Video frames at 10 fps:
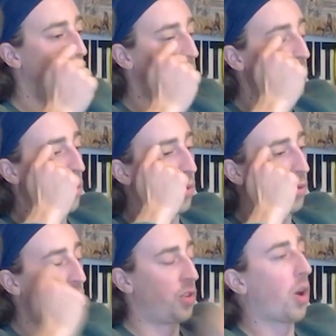if
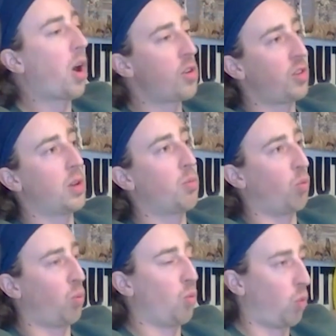you charge
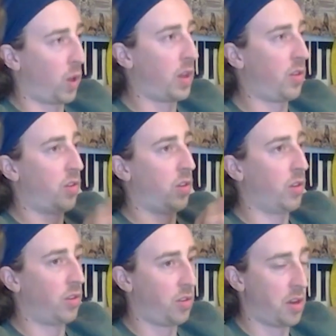him with
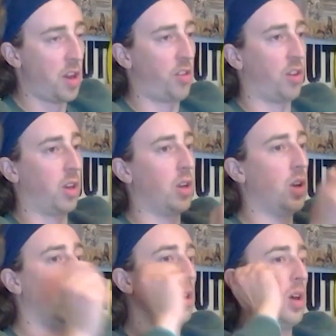sedition,
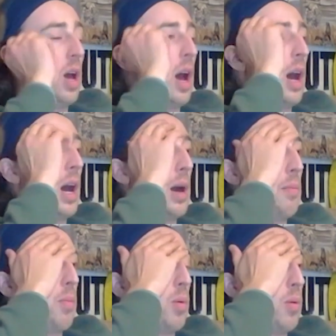
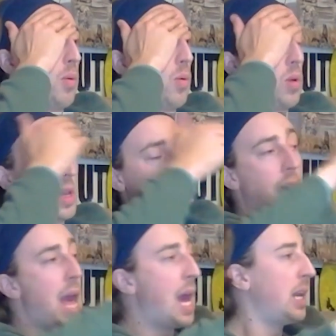and
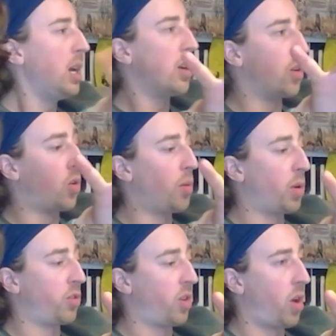any other
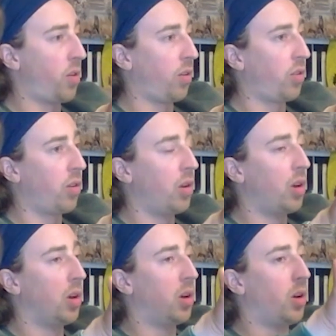criminal charges,
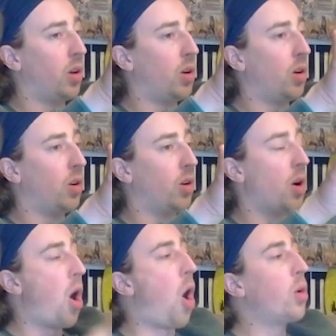
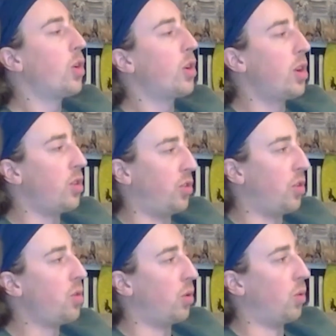all you're gonna
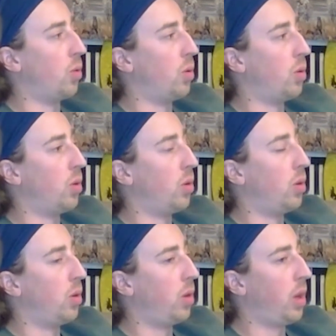do
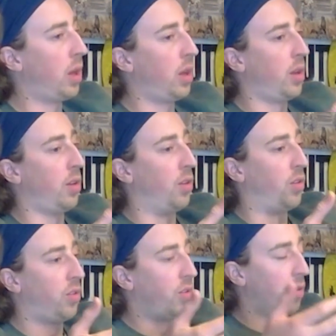
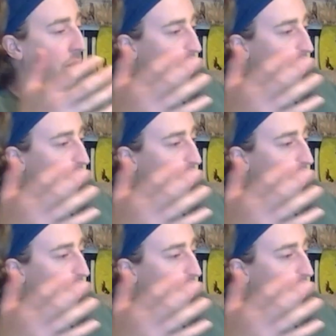is